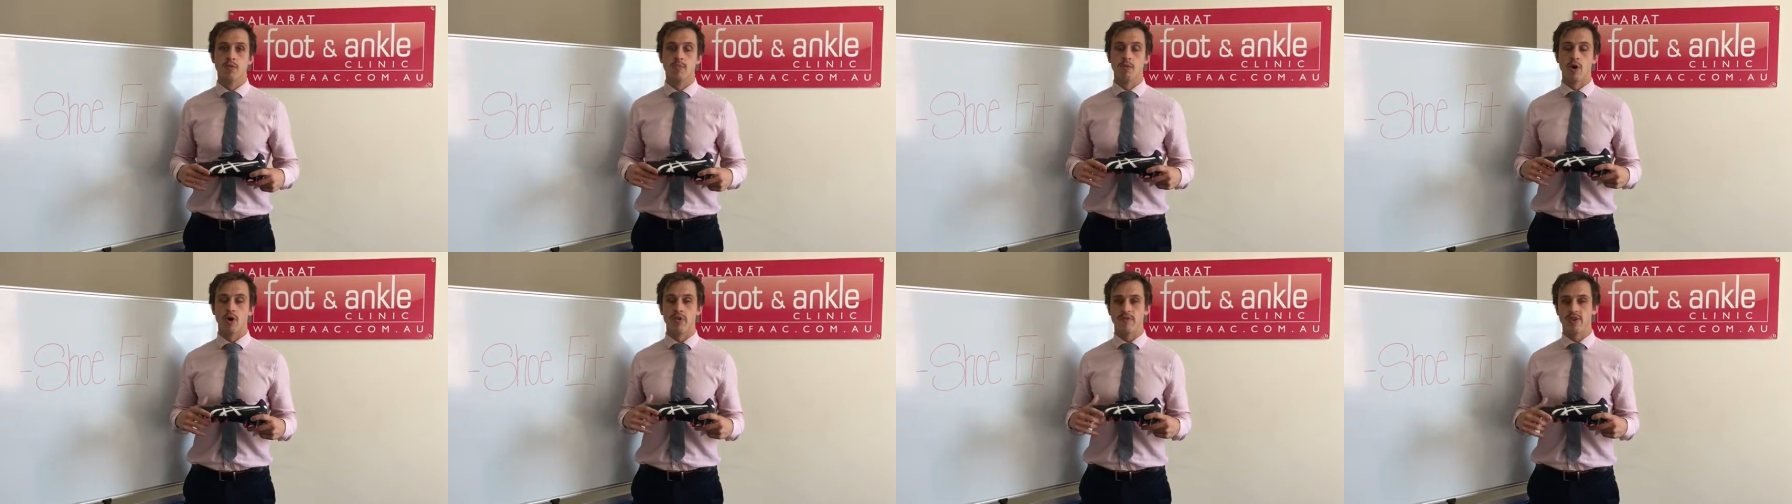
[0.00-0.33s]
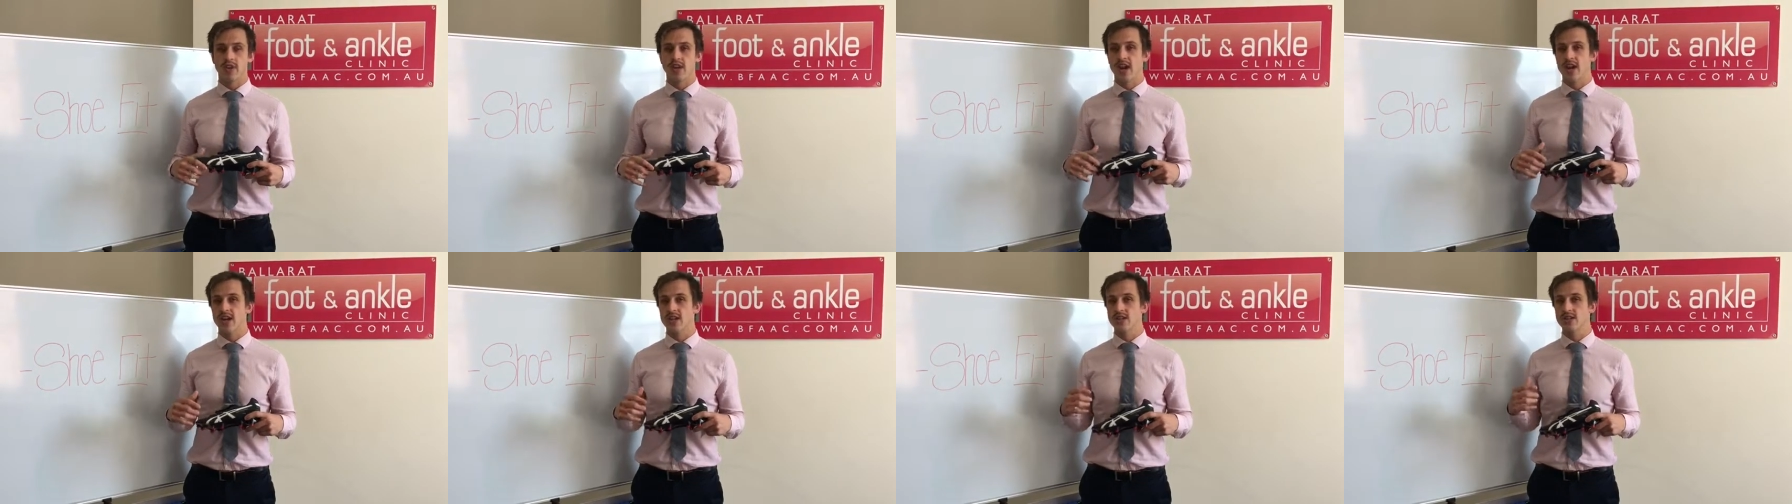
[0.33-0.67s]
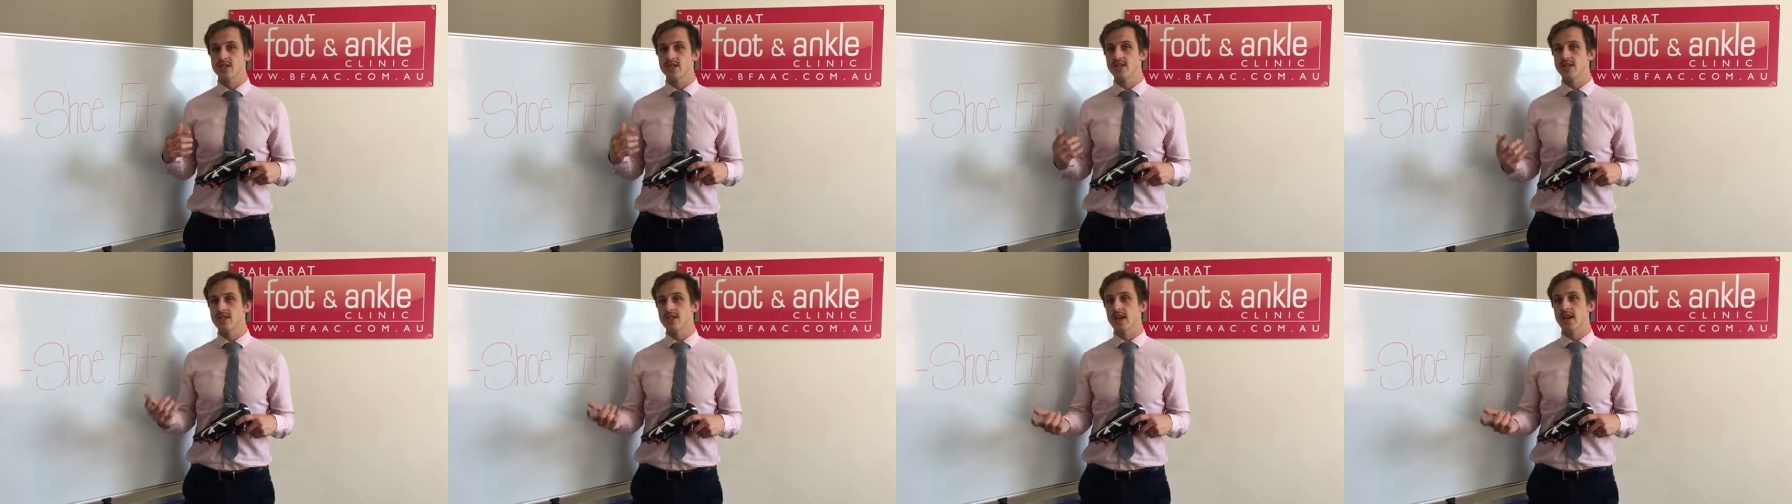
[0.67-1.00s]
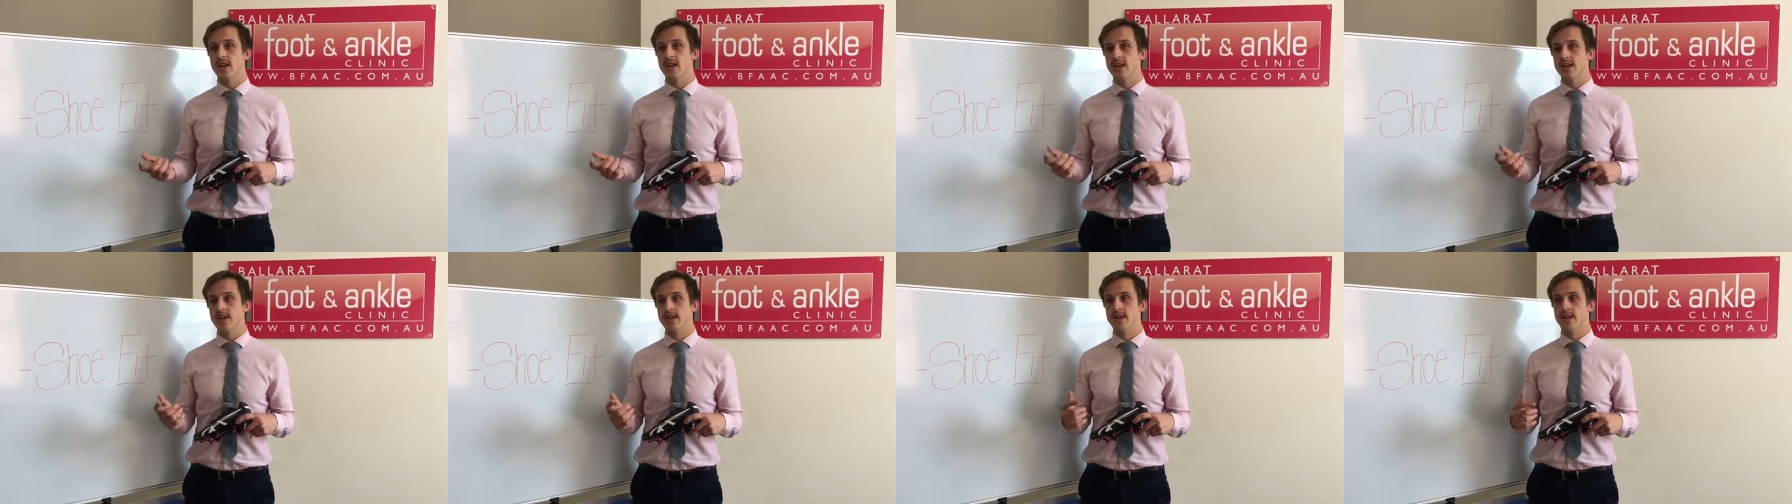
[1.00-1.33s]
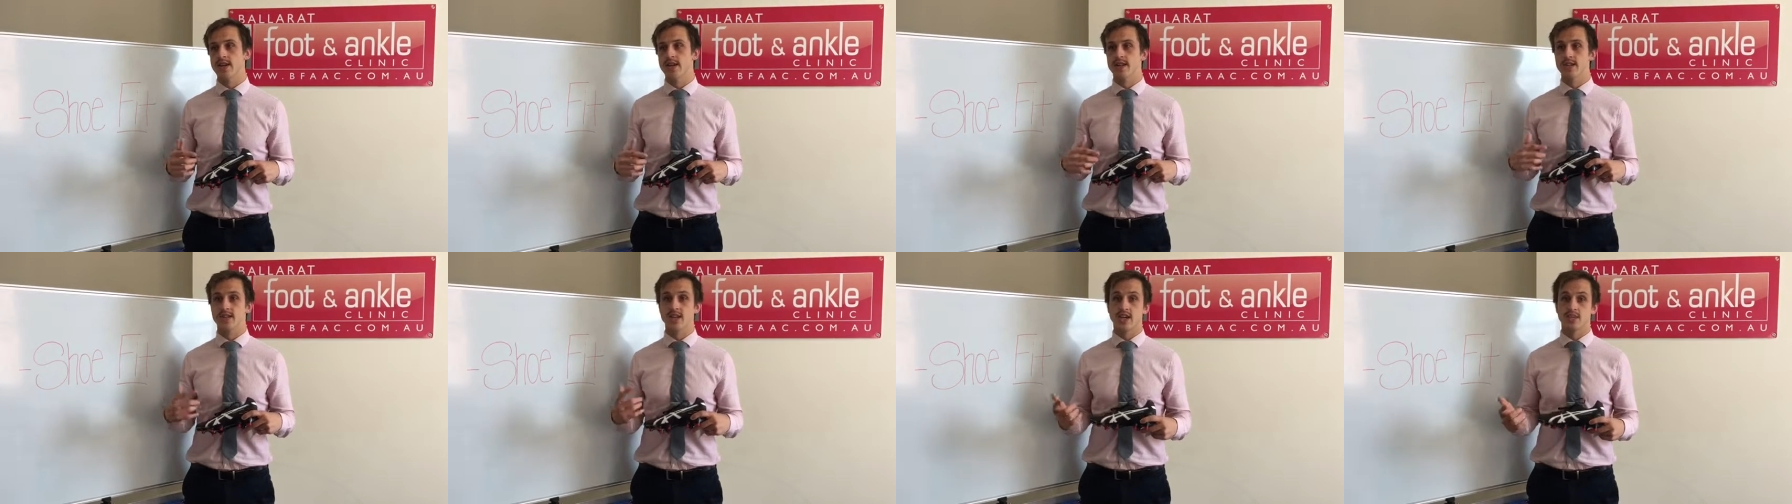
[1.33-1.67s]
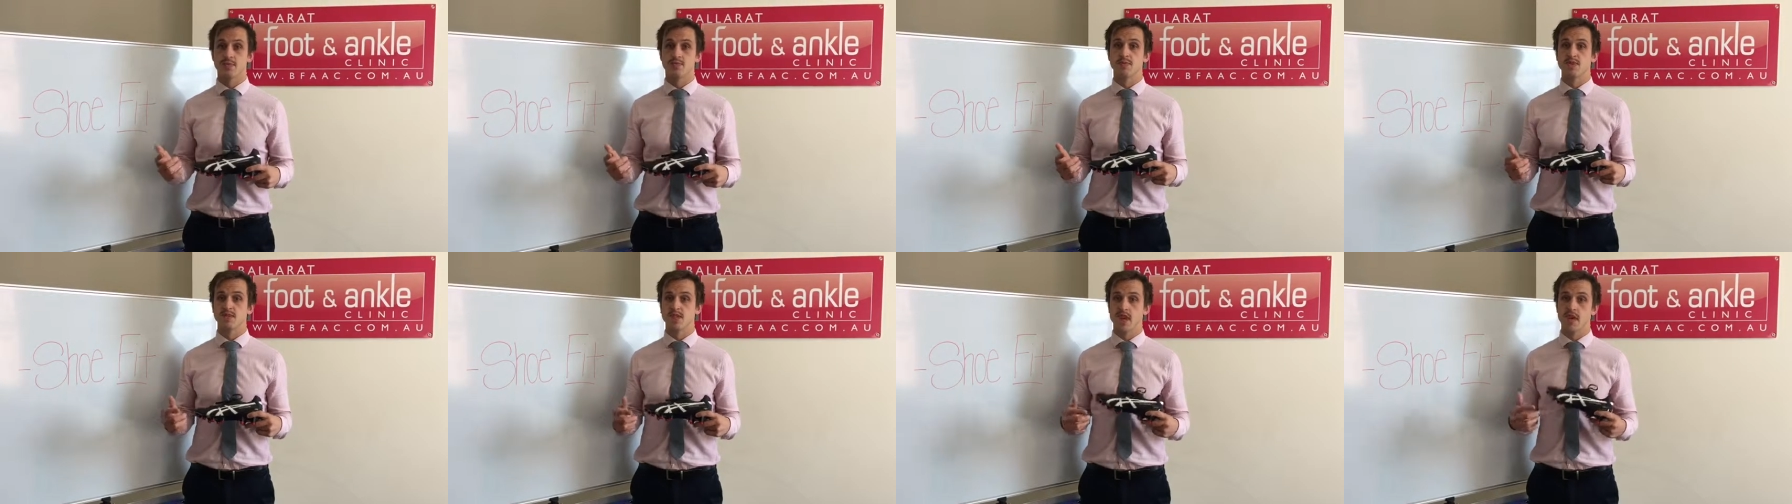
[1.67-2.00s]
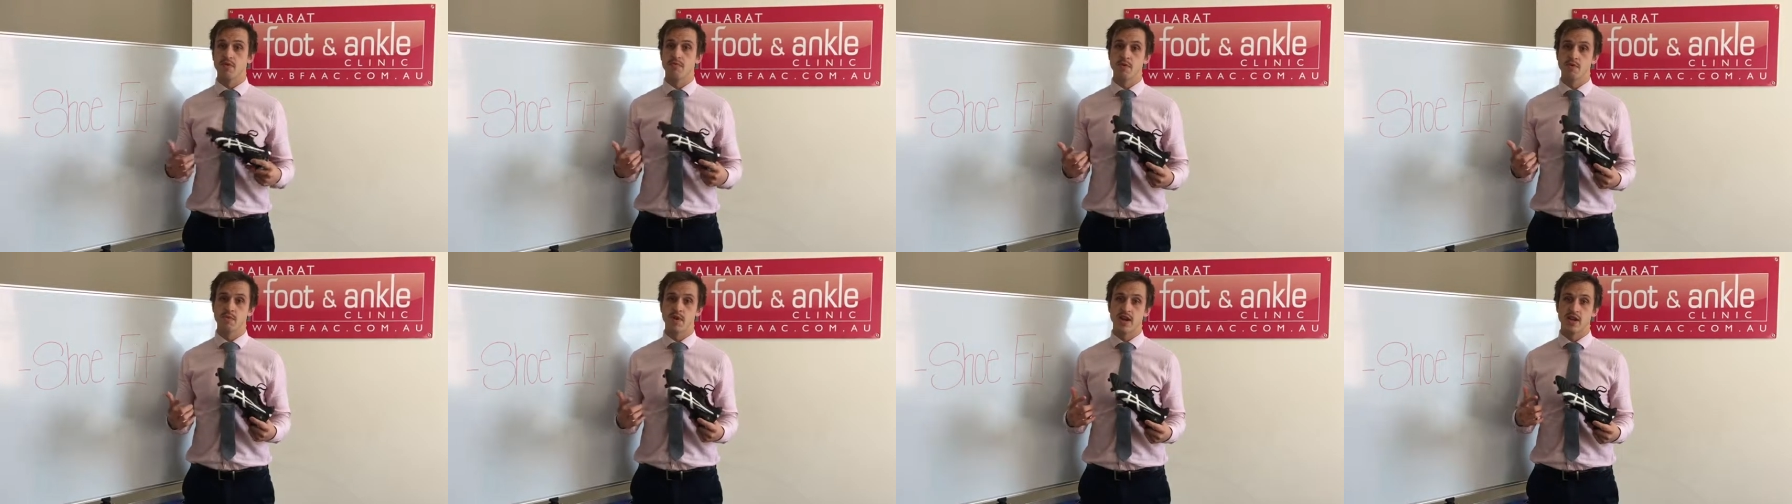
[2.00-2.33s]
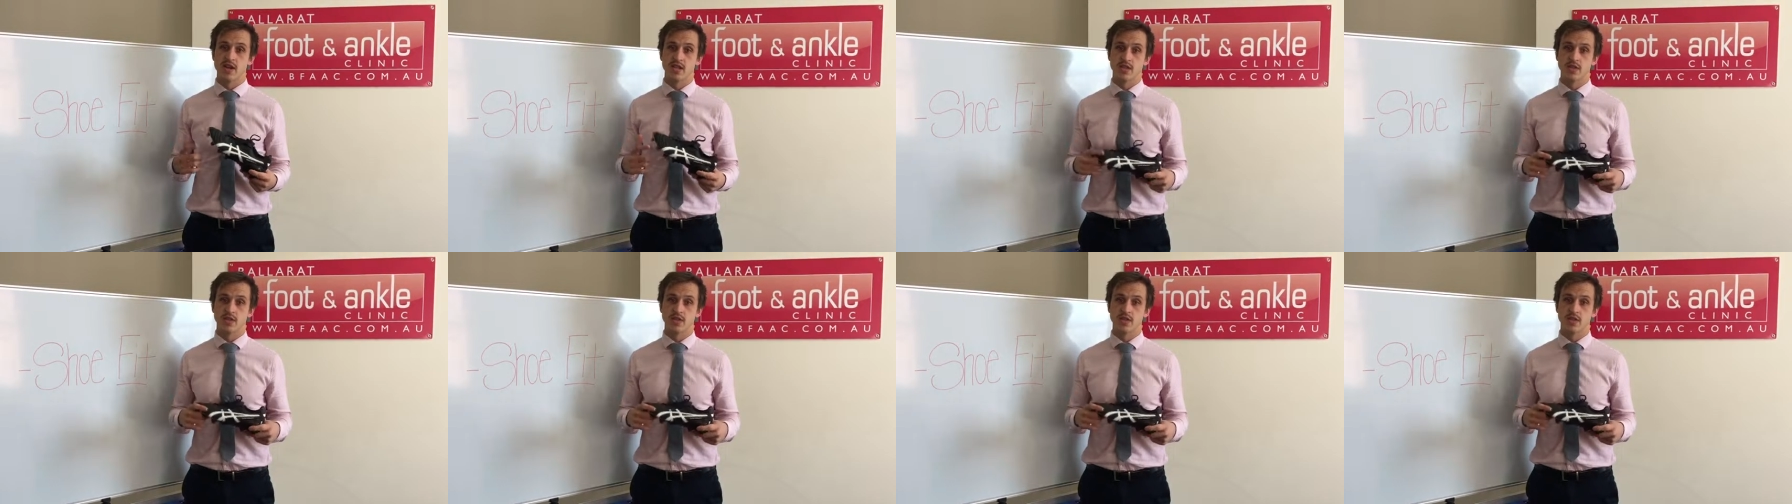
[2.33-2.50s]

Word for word: Modifications and adjustments can be made